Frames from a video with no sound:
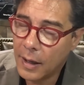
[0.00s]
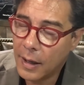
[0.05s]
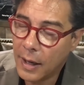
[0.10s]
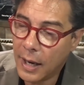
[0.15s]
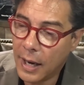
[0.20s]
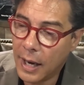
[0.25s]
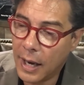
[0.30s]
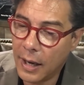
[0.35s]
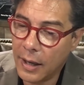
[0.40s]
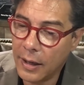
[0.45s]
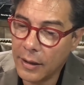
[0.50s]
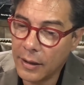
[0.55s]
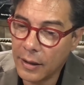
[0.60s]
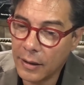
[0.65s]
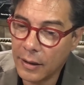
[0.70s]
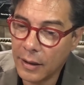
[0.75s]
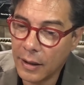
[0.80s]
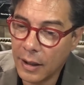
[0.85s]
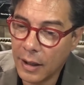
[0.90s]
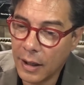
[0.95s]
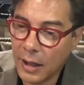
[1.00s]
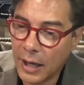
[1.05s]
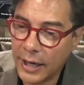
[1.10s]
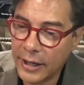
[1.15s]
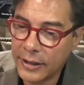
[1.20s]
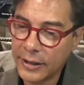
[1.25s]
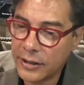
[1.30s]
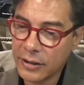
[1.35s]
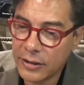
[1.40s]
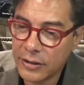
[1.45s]
And I
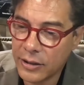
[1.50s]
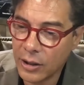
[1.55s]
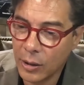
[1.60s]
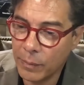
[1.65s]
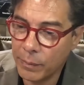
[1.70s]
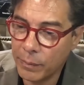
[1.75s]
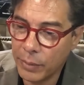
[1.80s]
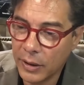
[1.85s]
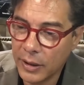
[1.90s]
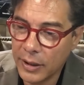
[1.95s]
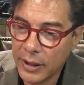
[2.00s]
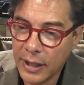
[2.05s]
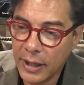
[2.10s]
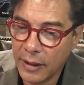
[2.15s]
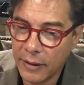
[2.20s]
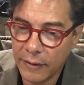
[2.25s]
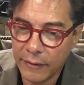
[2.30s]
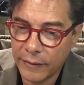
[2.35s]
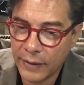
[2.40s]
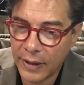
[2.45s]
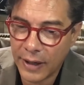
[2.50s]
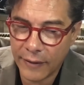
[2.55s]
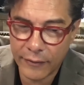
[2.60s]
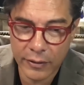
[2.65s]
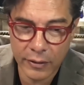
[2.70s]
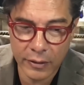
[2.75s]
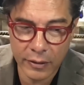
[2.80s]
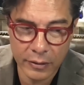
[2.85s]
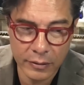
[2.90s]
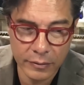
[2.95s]
just don't believe,
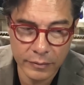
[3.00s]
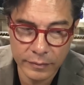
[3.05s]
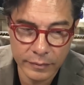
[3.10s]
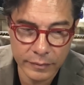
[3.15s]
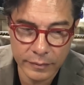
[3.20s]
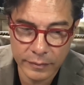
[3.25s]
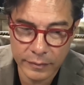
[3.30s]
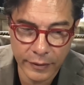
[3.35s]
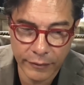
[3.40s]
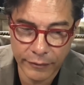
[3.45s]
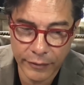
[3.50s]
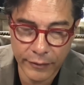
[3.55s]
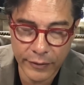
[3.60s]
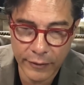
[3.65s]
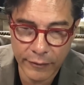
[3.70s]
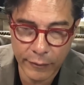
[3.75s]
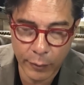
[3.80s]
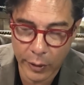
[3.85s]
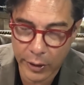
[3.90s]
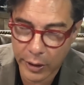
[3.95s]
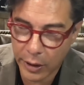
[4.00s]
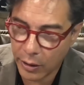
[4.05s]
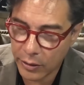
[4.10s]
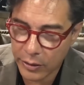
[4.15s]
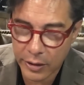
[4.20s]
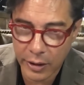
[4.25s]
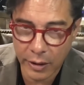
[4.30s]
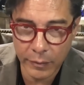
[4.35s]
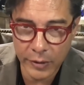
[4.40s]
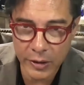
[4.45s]
after 54
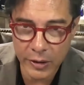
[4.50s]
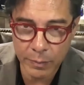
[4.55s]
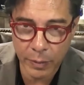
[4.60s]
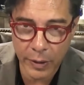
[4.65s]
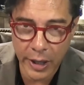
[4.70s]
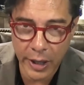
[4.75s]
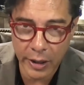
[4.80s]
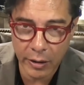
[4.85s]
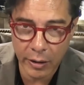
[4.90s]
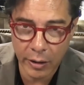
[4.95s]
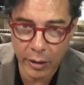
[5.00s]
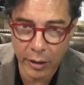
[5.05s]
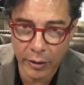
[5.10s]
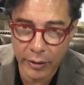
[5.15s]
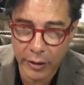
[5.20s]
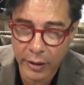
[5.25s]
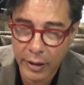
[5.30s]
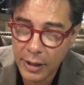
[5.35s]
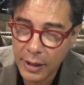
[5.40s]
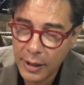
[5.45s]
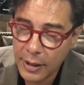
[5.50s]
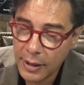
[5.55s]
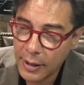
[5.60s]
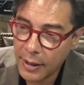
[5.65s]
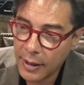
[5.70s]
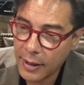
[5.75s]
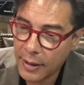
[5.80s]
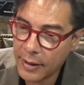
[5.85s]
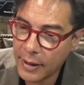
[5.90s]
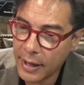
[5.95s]
years on this planet Earth,
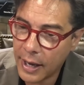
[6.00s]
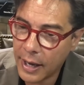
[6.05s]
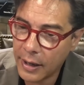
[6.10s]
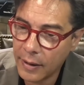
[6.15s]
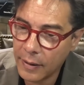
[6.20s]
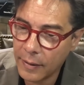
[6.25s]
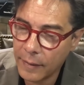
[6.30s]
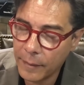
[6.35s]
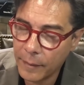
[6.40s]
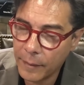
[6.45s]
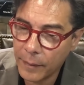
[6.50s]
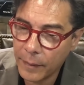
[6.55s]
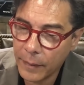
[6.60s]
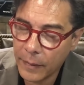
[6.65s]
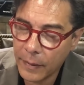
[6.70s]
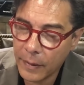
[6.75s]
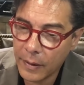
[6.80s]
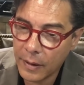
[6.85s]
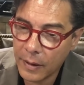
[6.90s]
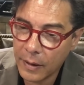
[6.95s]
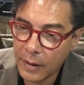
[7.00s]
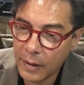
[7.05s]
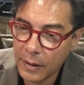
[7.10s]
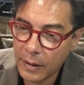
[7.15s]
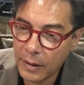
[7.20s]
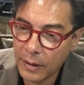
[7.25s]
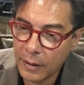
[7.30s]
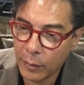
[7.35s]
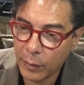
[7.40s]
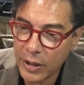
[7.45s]
that
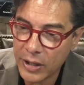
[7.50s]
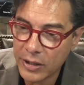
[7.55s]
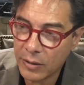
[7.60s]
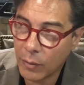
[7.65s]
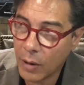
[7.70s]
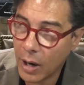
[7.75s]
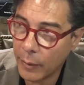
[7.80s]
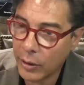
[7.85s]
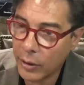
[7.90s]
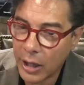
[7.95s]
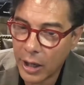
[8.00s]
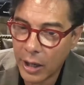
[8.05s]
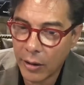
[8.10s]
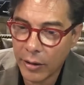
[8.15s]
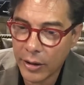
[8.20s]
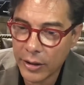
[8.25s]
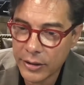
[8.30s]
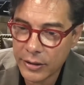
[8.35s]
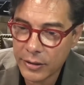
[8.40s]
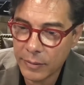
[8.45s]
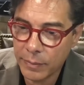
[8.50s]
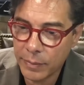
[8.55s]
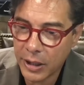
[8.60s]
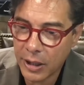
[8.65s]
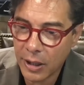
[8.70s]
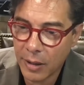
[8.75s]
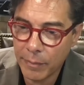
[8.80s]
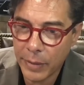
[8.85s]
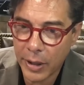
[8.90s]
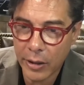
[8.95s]
the reason why we're here is to
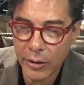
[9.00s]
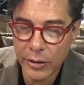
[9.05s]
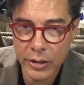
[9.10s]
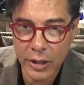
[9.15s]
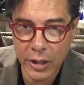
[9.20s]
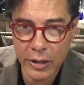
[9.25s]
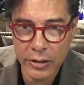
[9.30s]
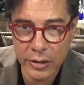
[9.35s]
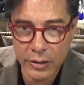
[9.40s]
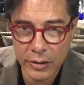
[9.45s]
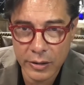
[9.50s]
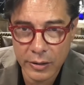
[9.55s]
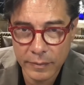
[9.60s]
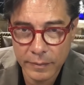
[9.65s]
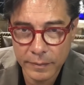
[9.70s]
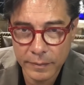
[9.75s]
become better judges.